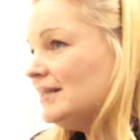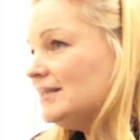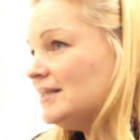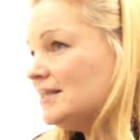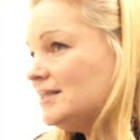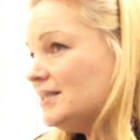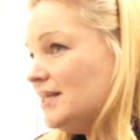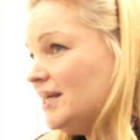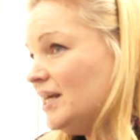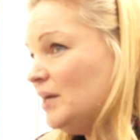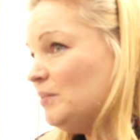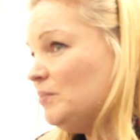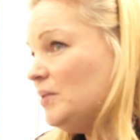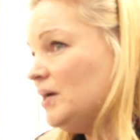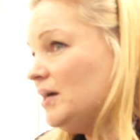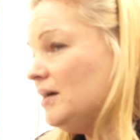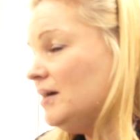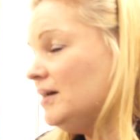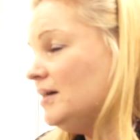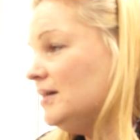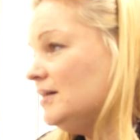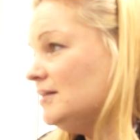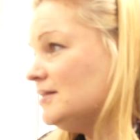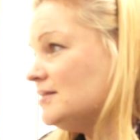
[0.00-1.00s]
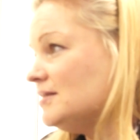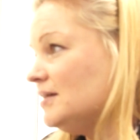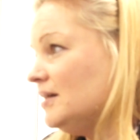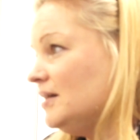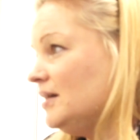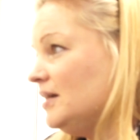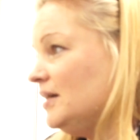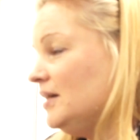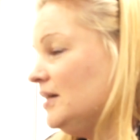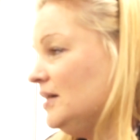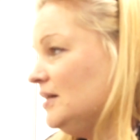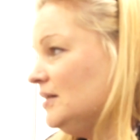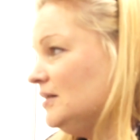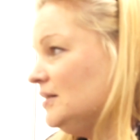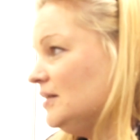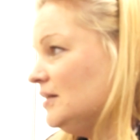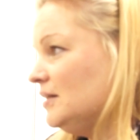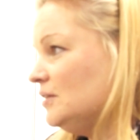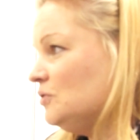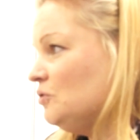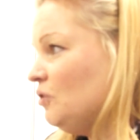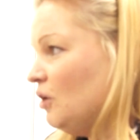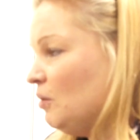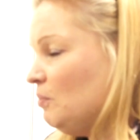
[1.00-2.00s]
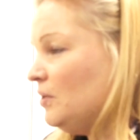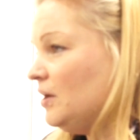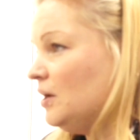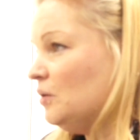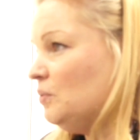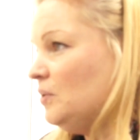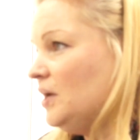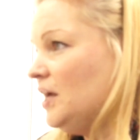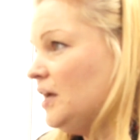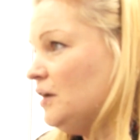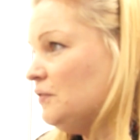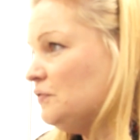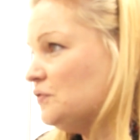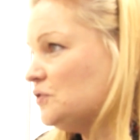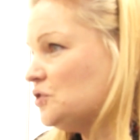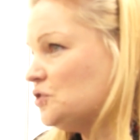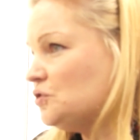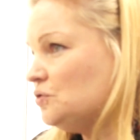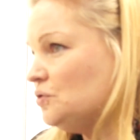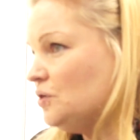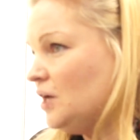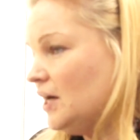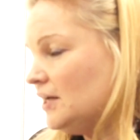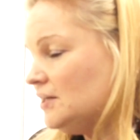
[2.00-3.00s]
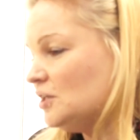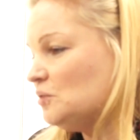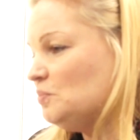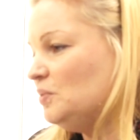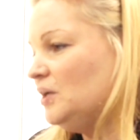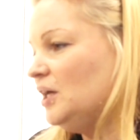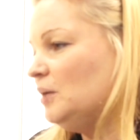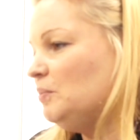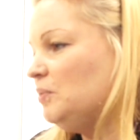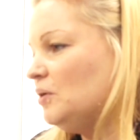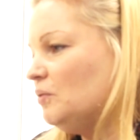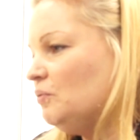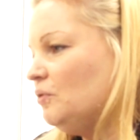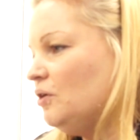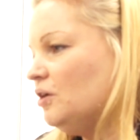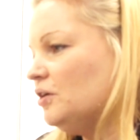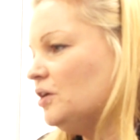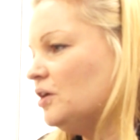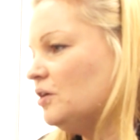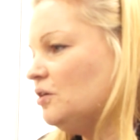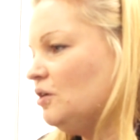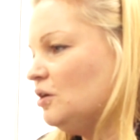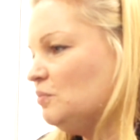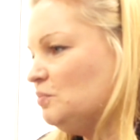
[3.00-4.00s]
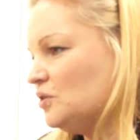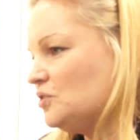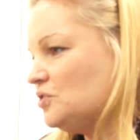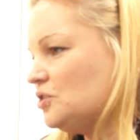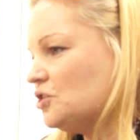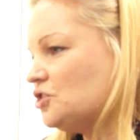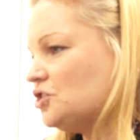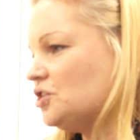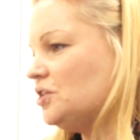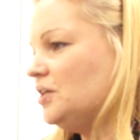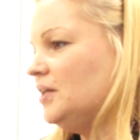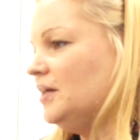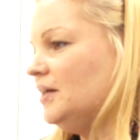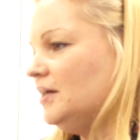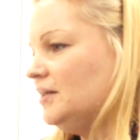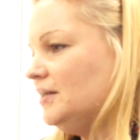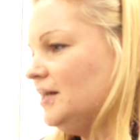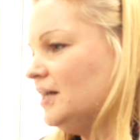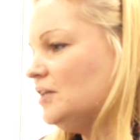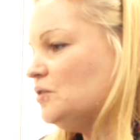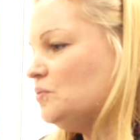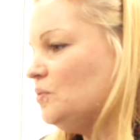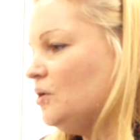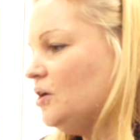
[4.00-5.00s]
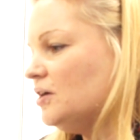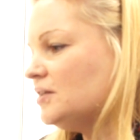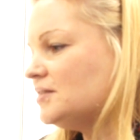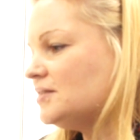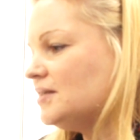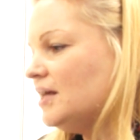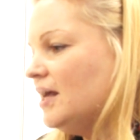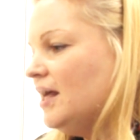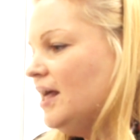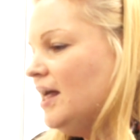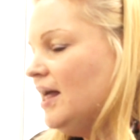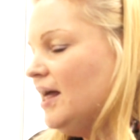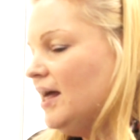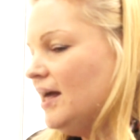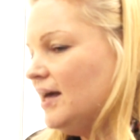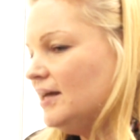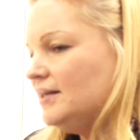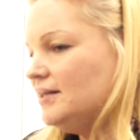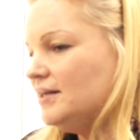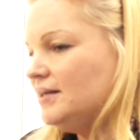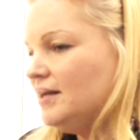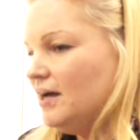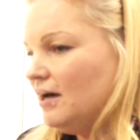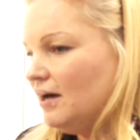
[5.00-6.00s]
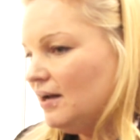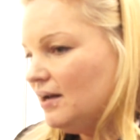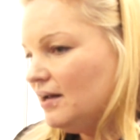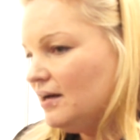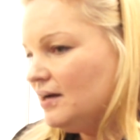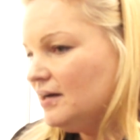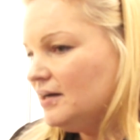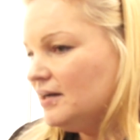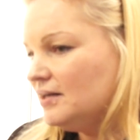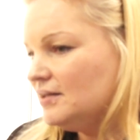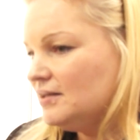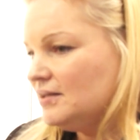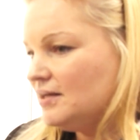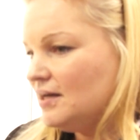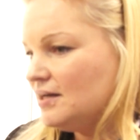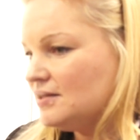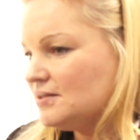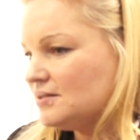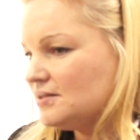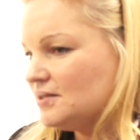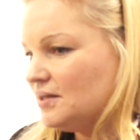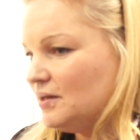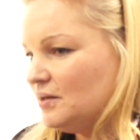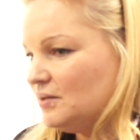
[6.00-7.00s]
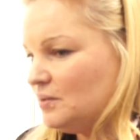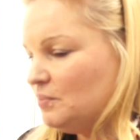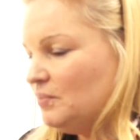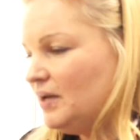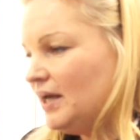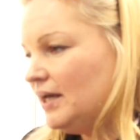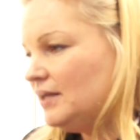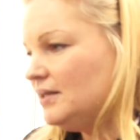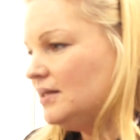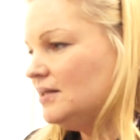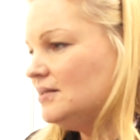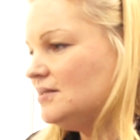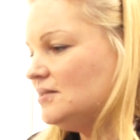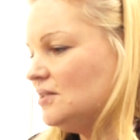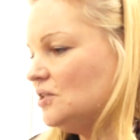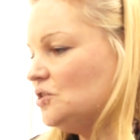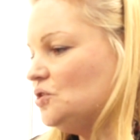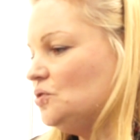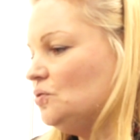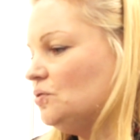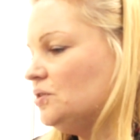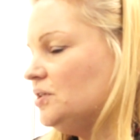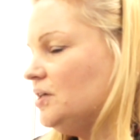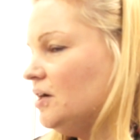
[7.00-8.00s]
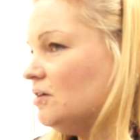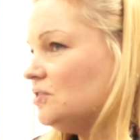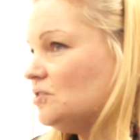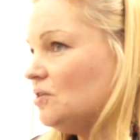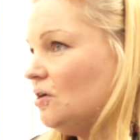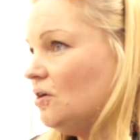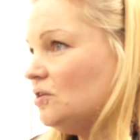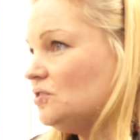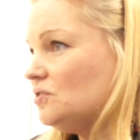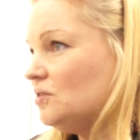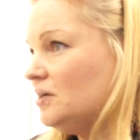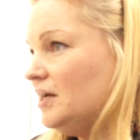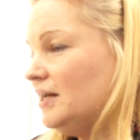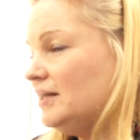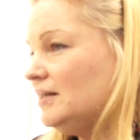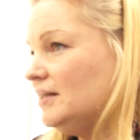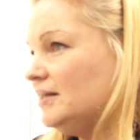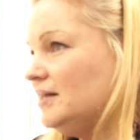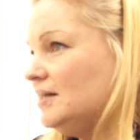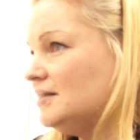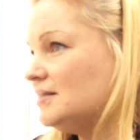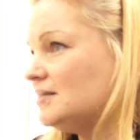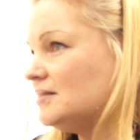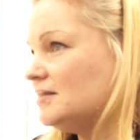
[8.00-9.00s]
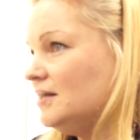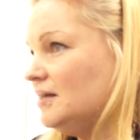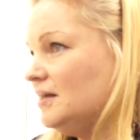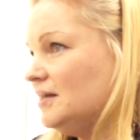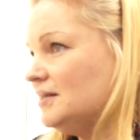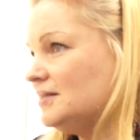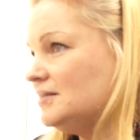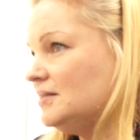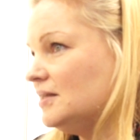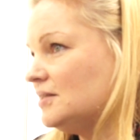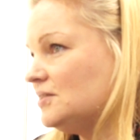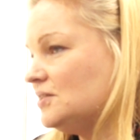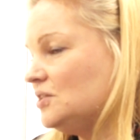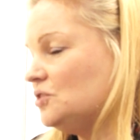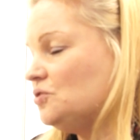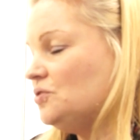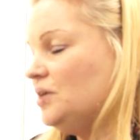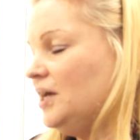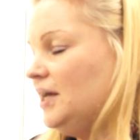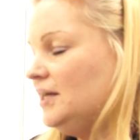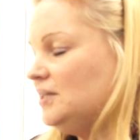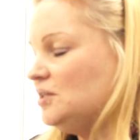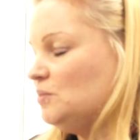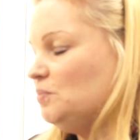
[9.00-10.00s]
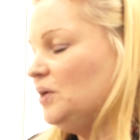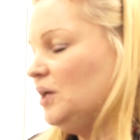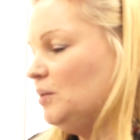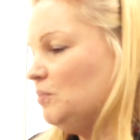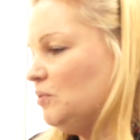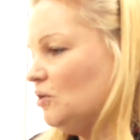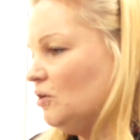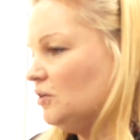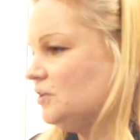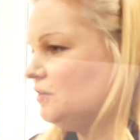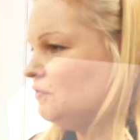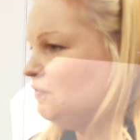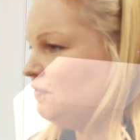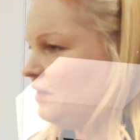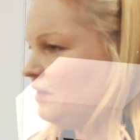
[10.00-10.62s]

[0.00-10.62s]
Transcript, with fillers: The team, it's in Nuremberg we have 200 people working on positioning and networks, and in Erlangen there's the main institute. There is also at least 60 to 80 people on the